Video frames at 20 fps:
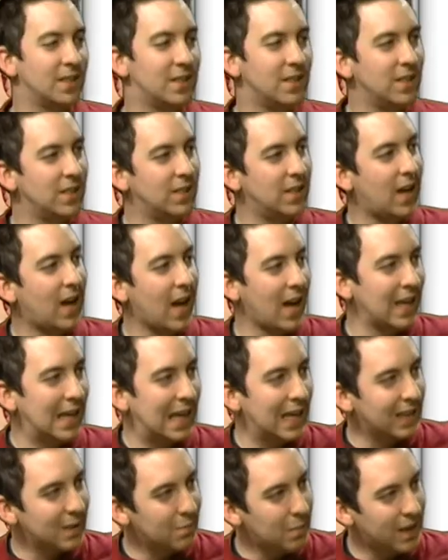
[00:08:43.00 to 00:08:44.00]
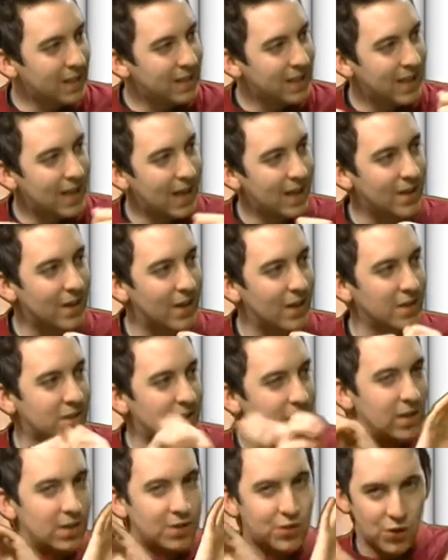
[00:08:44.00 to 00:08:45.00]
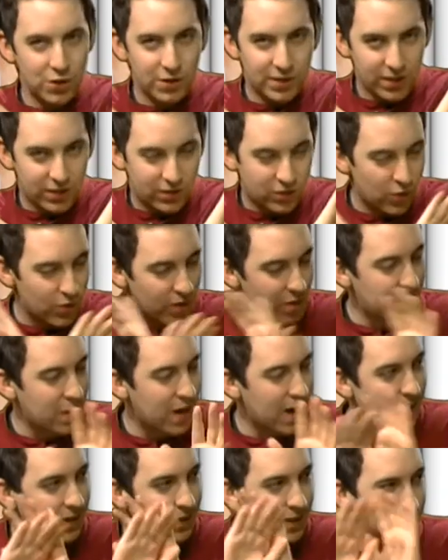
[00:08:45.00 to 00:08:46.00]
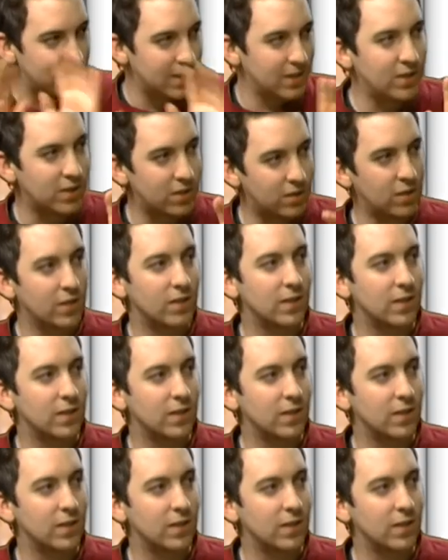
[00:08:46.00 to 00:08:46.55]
you can't click them back together. As soon as they're torn apart, that's it, you're done.